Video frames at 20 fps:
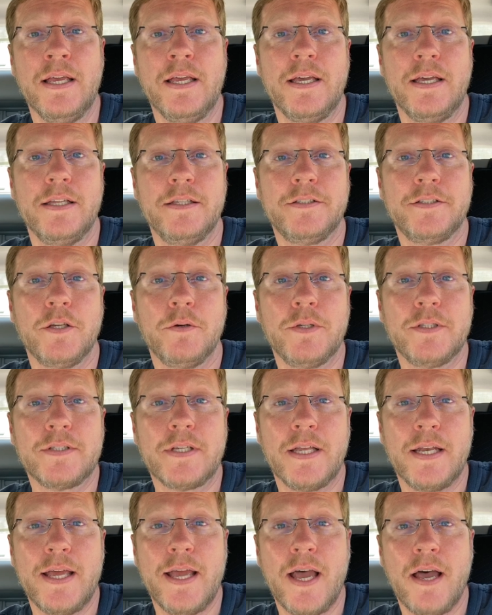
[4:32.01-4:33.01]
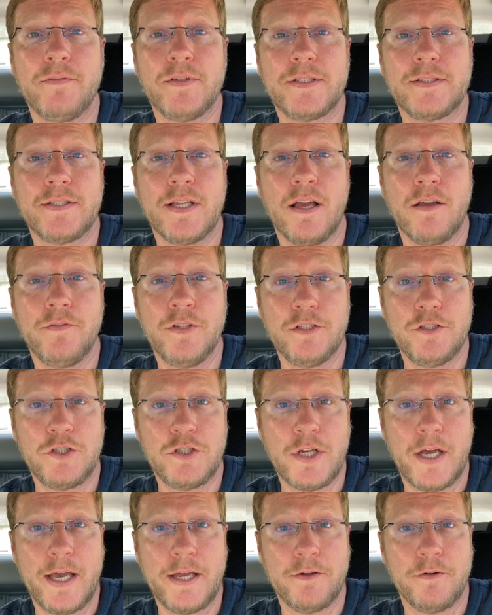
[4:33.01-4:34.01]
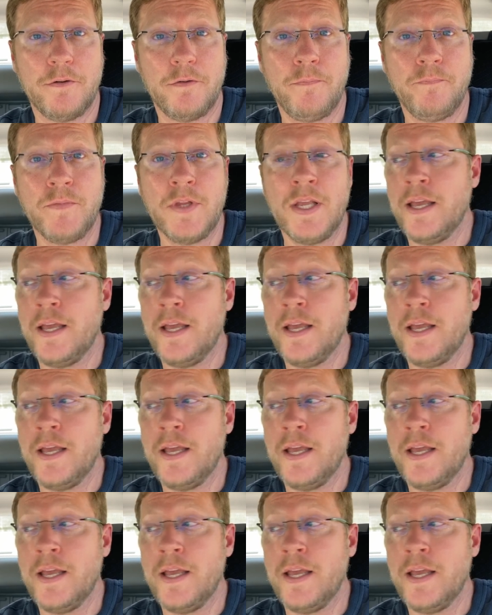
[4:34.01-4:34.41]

and so it's going to have a salvage title.